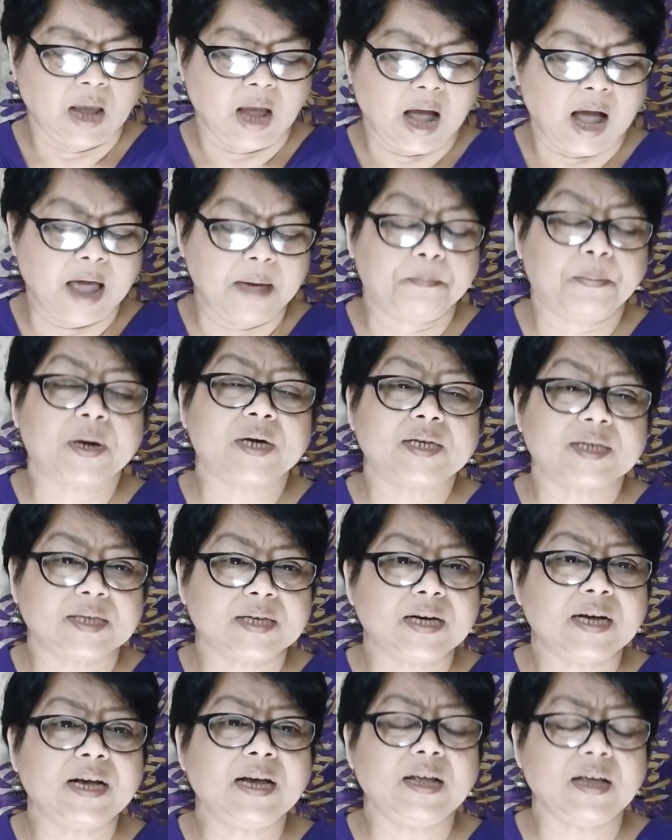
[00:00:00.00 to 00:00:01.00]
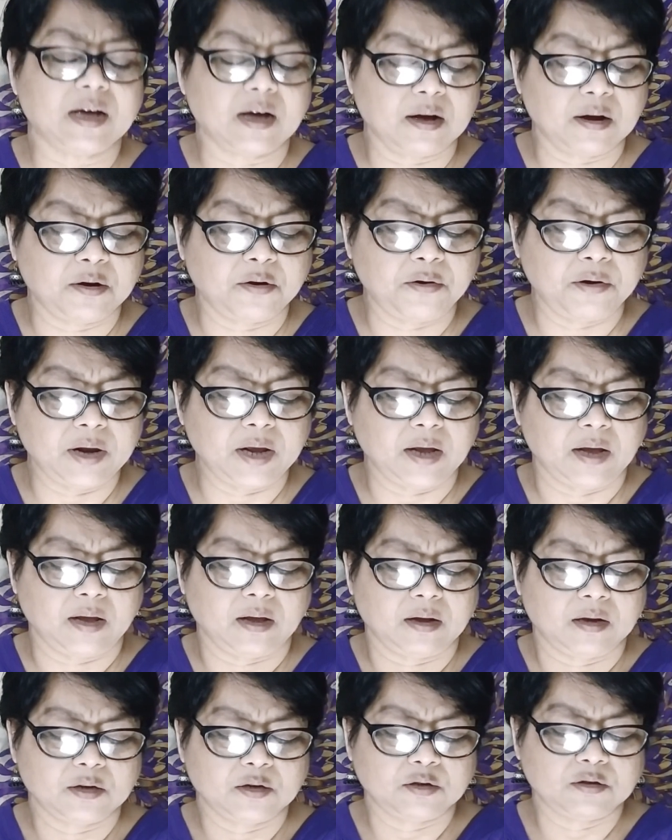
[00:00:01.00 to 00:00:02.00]
I personally agree
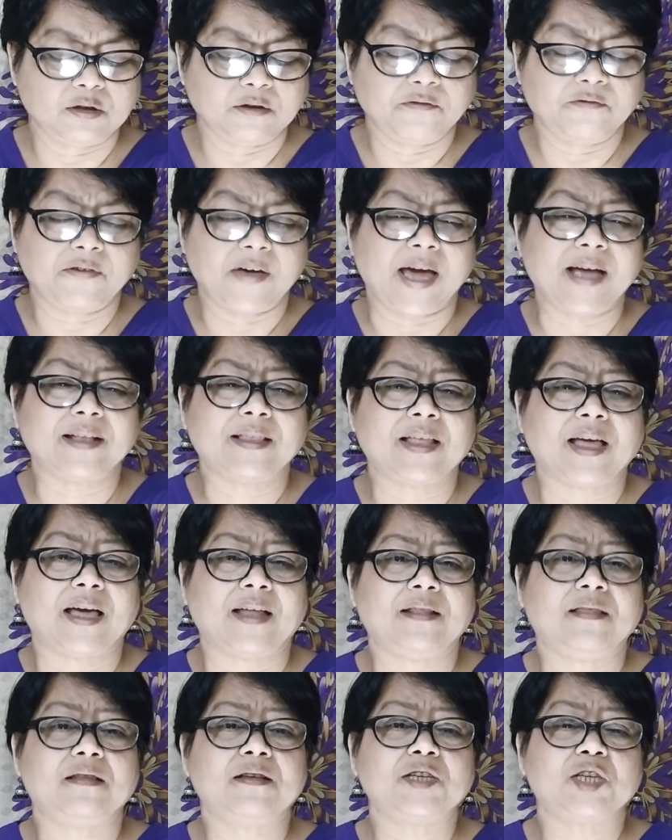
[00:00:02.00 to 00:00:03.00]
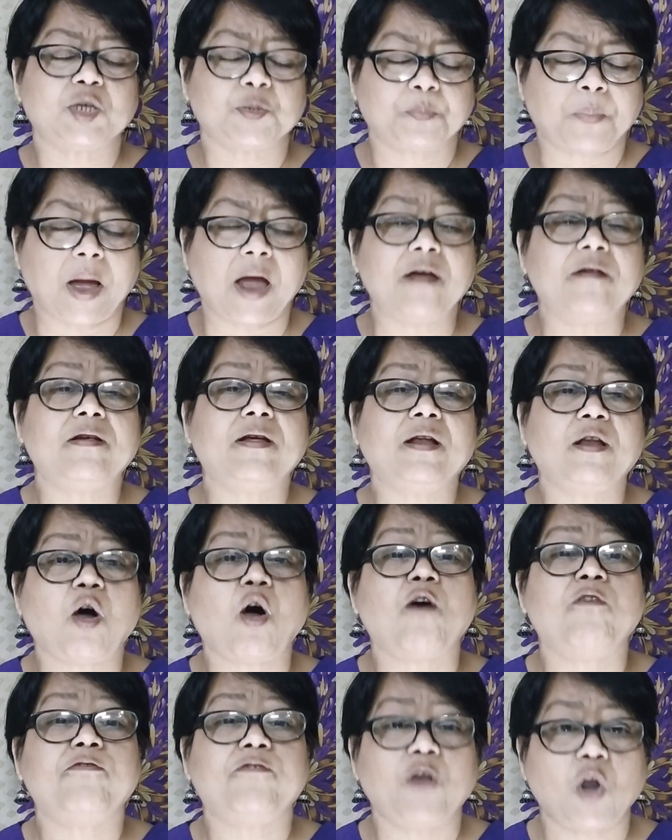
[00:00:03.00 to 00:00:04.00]
to the fact that the spiral
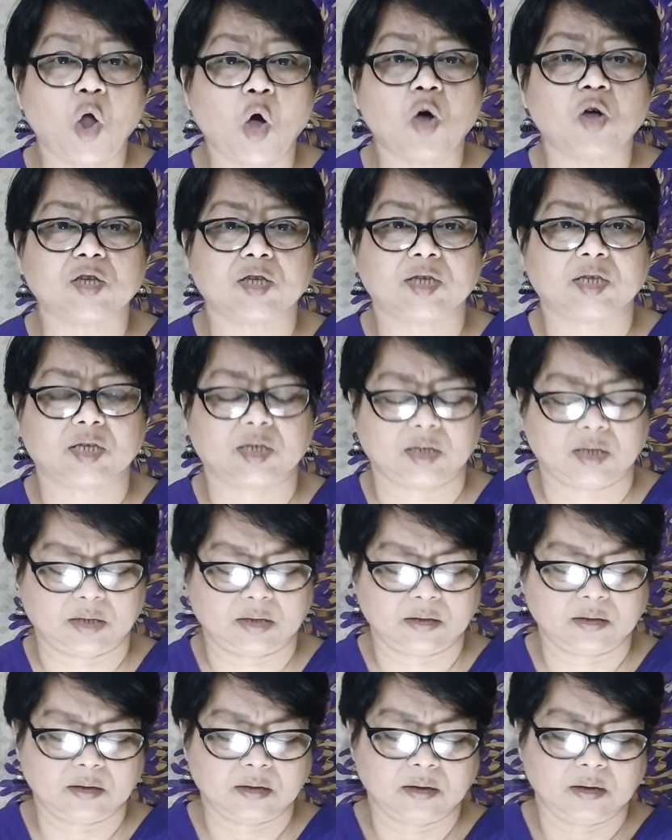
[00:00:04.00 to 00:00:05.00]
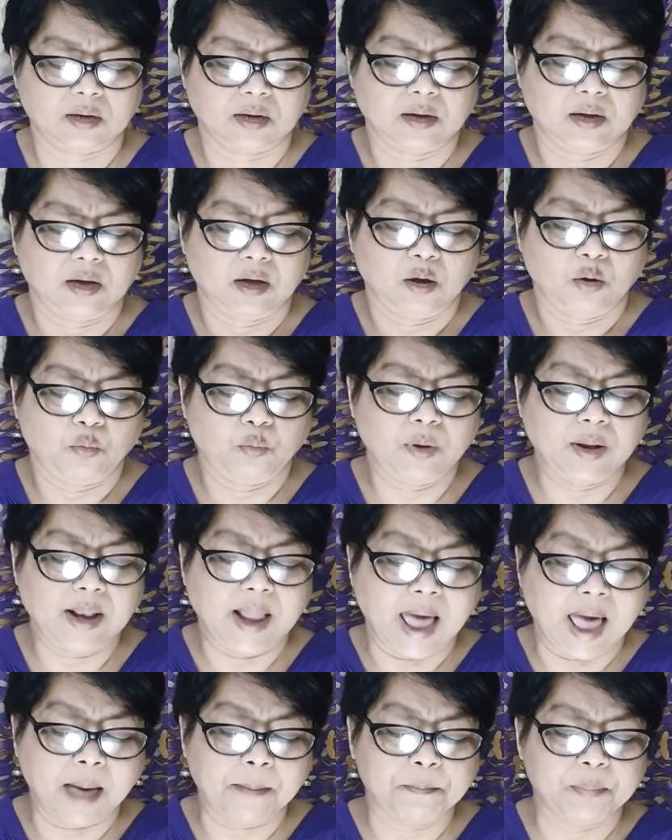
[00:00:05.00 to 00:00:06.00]
of loss will
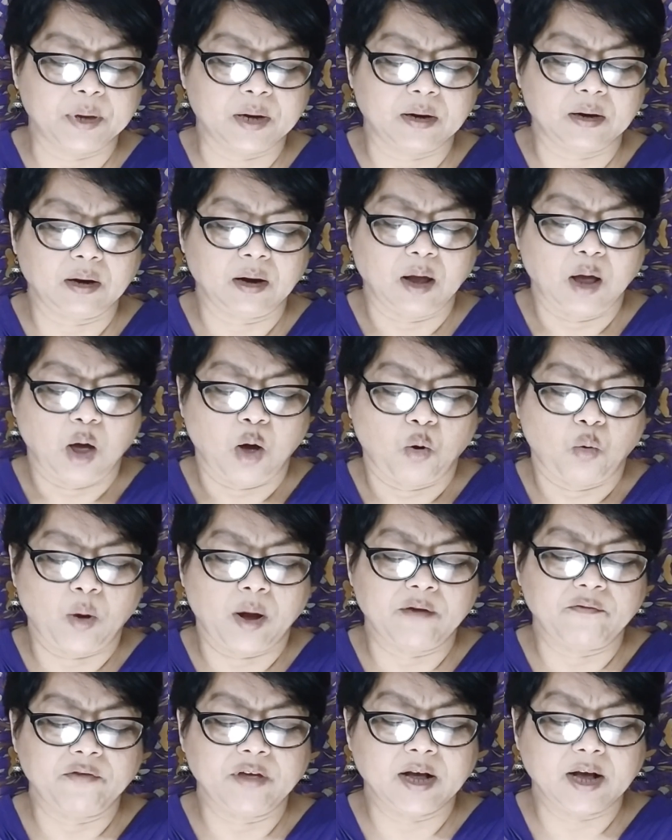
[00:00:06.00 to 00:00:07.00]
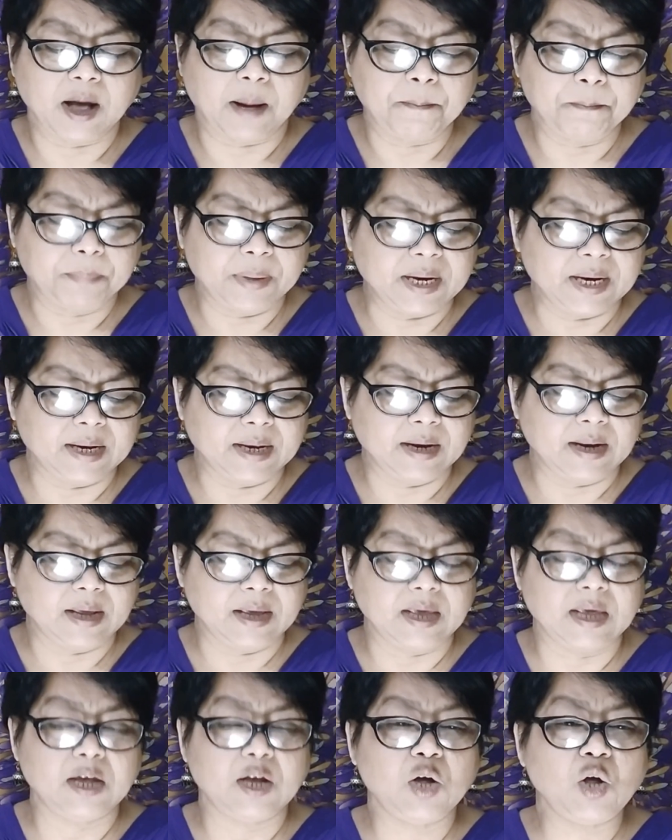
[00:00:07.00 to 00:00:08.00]
happen when we
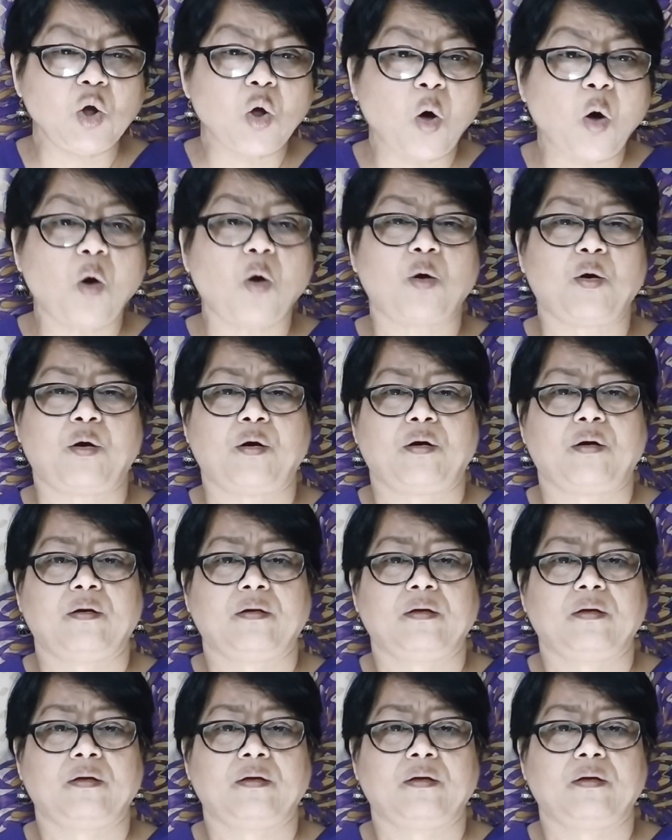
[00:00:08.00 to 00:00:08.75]
completely ignore